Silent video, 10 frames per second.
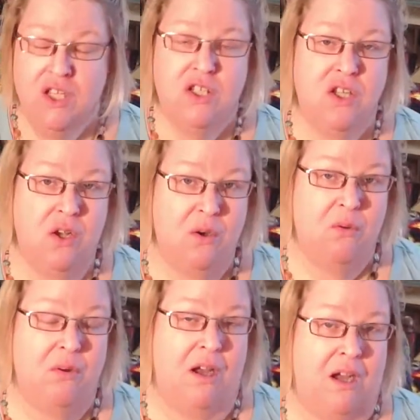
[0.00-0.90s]

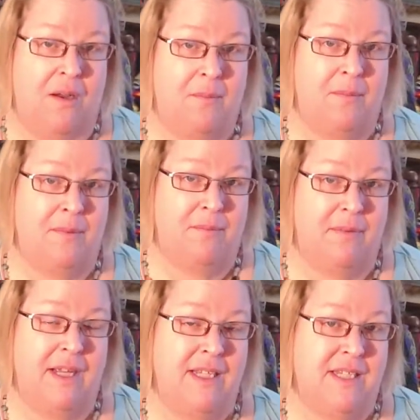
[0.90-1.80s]
So
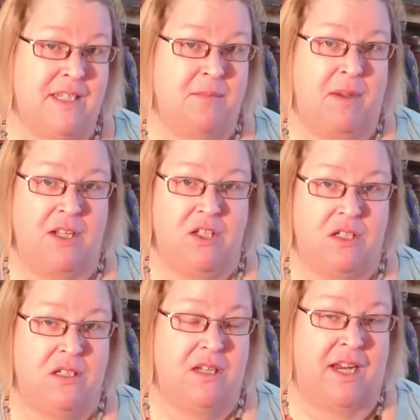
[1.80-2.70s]
it's as
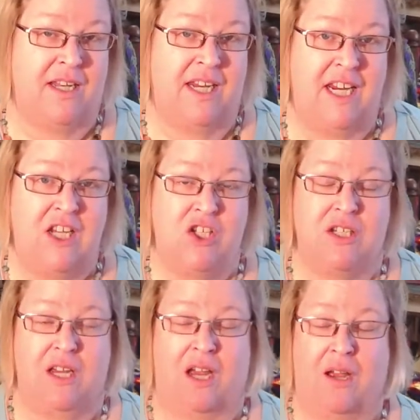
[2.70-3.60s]
much, and
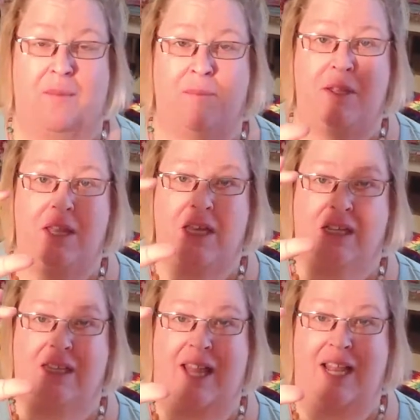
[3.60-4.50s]
each
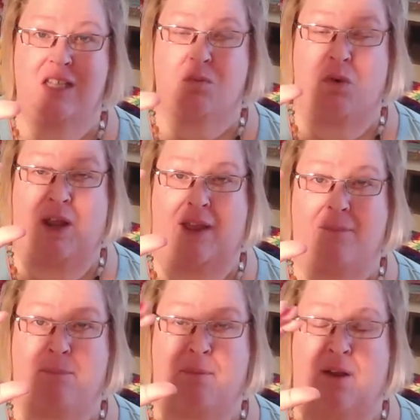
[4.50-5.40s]
class will have